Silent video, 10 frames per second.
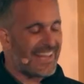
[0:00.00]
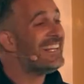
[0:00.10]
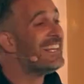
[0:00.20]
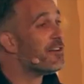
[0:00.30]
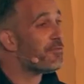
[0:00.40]

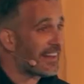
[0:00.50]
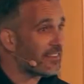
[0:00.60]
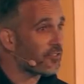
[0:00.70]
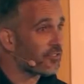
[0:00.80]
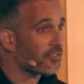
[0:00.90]
in the
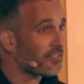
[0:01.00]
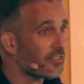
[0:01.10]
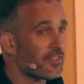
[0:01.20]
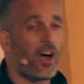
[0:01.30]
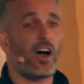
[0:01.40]
event,
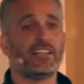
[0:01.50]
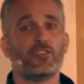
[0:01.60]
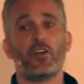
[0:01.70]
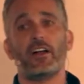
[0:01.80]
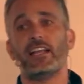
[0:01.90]
I
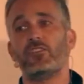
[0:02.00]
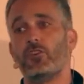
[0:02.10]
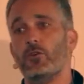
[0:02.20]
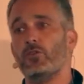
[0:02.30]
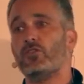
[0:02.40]
decided
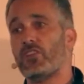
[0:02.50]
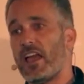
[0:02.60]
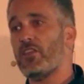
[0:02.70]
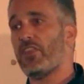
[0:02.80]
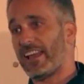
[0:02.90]
to
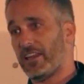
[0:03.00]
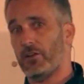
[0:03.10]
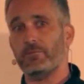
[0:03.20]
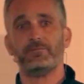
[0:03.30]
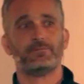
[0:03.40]
say thank
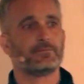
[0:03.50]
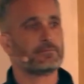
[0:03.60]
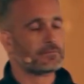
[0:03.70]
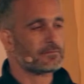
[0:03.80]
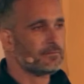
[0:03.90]
you,
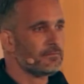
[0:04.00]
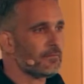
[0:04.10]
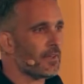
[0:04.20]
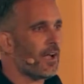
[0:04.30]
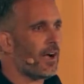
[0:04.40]

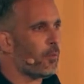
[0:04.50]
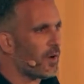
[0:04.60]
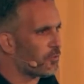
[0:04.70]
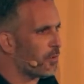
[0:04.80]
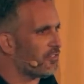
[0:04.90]
uh,
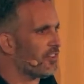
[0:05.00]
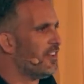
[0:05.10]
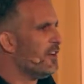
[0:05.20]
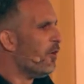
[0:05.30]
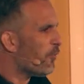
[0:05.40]
which was
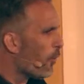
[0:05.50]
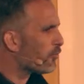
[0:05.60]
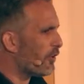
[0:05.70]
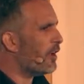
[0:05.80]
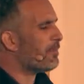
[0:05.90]

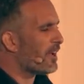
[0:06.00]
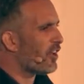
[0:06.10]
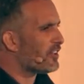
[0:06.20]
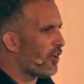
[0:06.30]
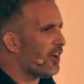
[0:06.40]
fortunate because
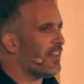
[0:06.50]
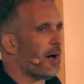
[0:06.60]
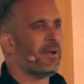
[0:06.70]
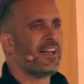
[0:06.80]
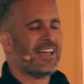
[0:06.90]
I turned
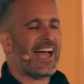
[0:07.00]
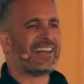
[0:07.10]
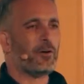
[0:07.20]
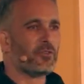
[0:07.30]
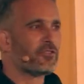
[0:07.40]
up
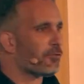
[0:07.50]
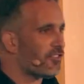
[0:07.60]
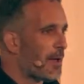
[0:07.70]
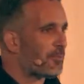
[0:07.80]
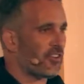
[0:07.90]
and it was the
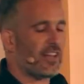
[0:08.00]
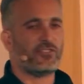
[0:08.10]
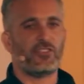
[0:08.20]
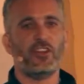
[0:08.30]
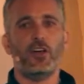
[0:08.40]

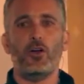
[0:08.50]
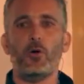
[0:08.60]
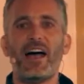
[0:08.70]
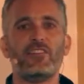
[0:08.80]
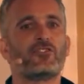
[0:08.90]
receptionist
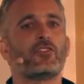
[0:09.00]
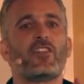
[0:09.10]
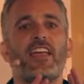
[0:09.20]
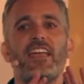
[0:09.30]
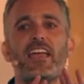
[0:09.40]
who has just
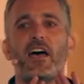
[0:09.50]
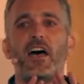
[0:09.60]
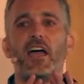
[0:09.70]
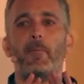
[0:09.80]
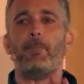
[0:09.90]

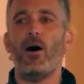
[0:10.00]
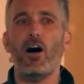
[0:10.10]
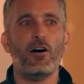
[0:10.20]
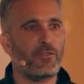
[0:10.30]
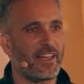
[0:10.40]

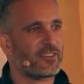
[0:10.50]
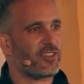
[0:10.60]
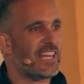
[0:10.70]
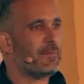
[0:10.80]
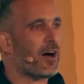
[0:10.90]
perfect
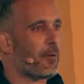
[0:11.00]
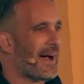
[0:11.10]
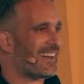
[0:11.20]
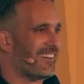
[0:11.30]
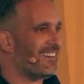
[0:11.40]
email
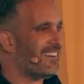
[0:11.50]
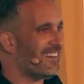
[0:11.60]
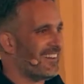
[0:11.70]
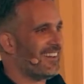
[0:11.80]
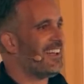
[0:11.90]
manner
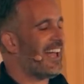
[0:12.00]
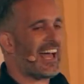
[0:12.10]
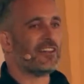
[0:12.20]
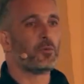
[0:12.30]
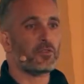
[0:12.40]

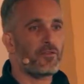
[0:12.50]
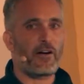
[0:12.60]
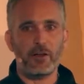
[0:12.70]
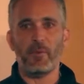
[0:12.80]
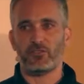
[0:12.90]
and was
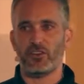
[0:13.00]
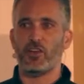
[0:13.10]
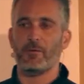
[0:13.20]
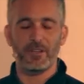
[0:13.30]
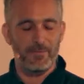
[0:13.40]
very much a
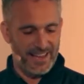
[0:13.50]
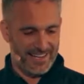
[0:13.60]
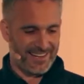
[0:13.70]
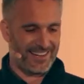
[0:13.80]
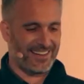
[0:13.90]
human
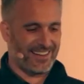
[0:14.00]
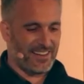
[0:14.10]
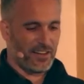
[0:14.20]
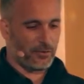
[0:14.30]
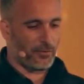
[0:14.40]
being,
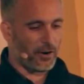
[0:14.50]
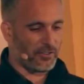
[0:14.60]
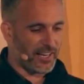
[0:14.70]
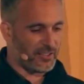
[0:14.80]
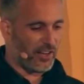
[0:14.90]
as far as
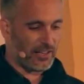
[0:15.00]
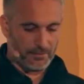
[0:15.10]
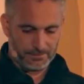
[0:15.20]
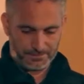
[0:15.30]
I could tell.